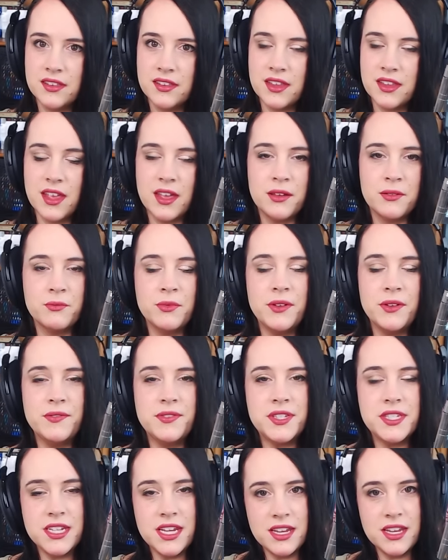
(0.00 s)
And we've
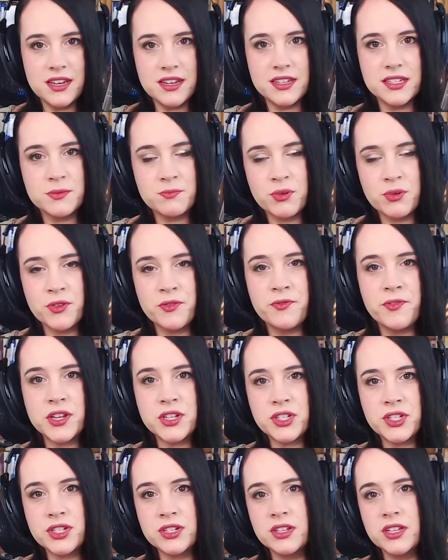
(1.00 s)
seen his
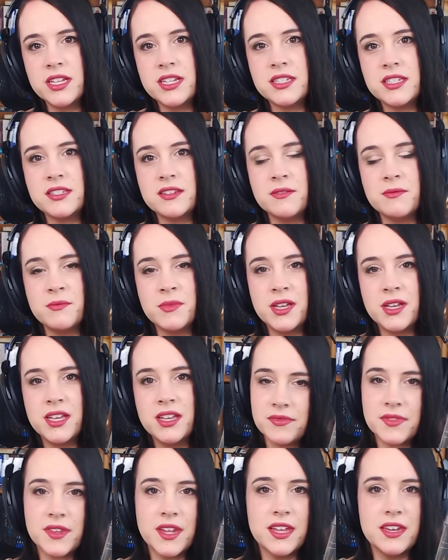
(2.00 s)
professionalism
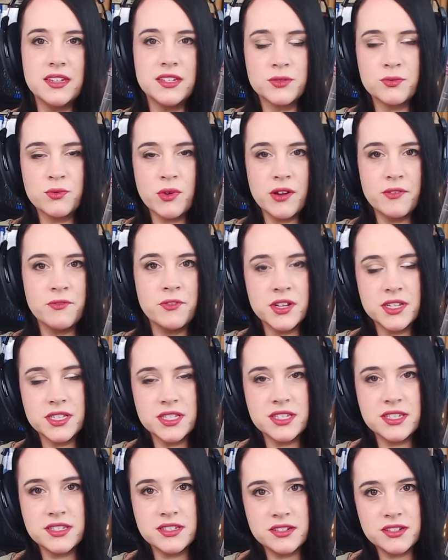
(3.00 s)
and his
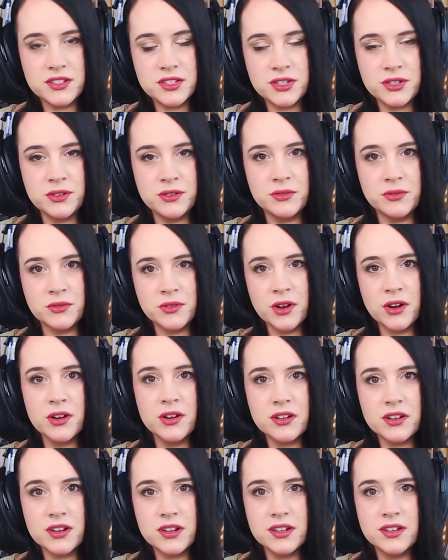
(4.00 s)
reverence to
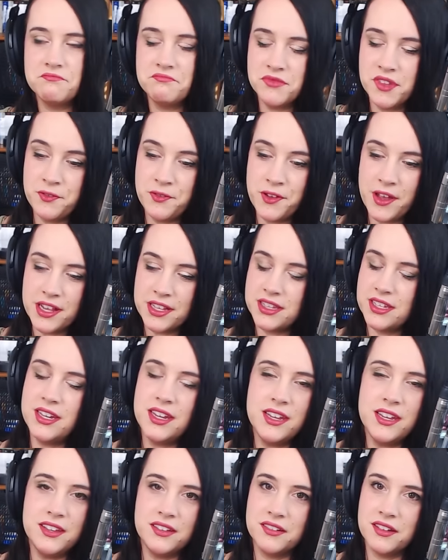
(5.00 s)
Kirk. The fact that
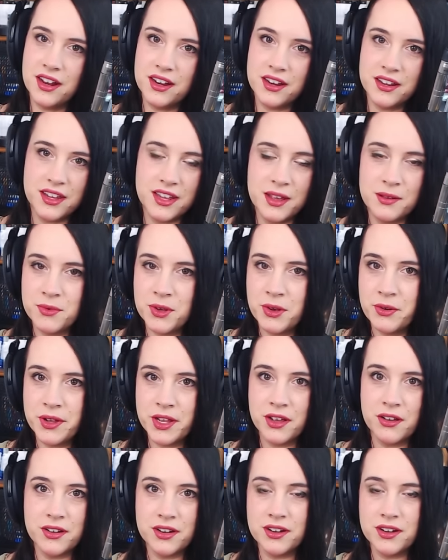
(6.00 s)
he kind of kept going
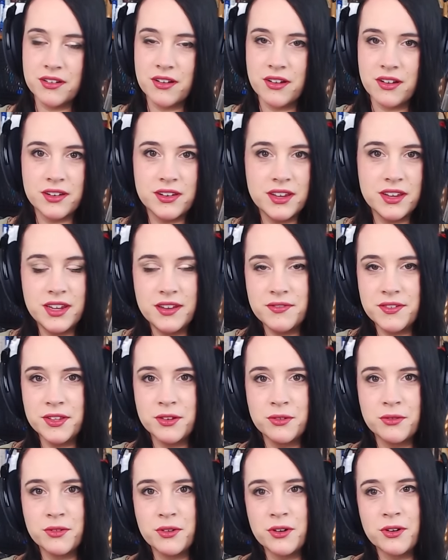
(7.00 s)
on and on, even though
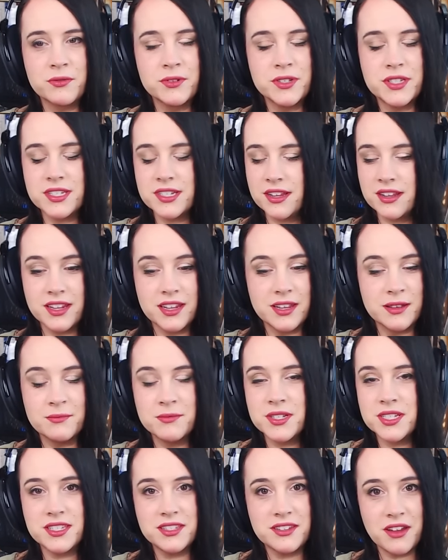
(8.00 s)
Kirk was telling him to
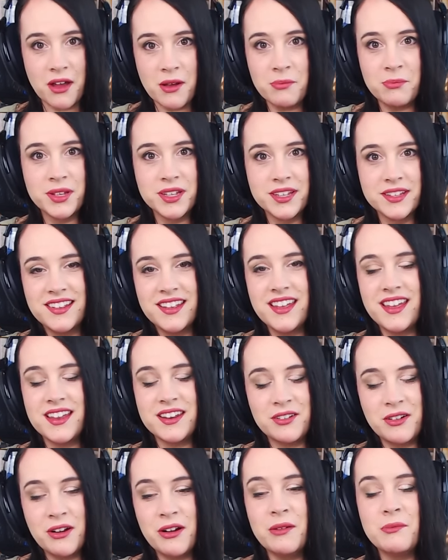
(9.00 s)
stop and
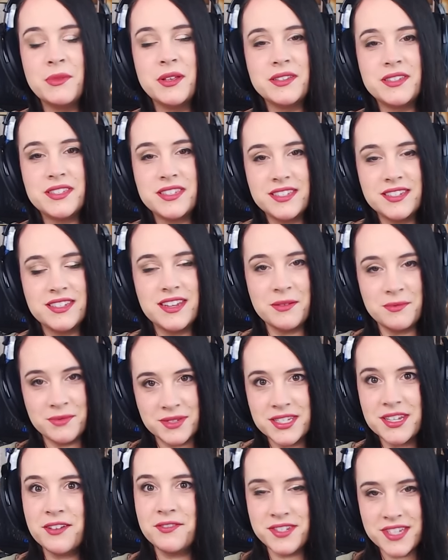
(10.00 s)
calm his damn
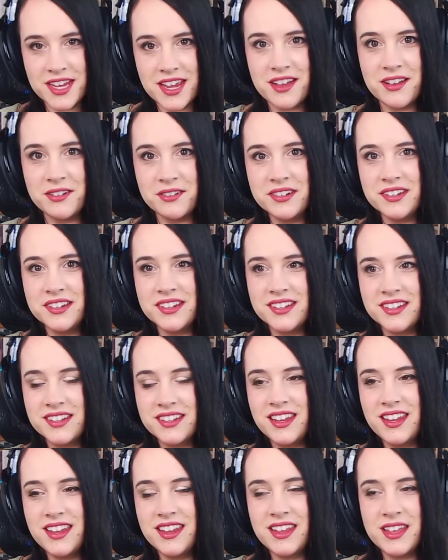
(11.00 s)
self down,
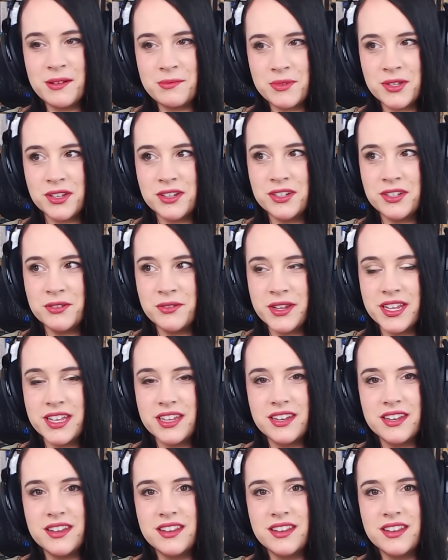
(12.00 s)
he kept on doing it.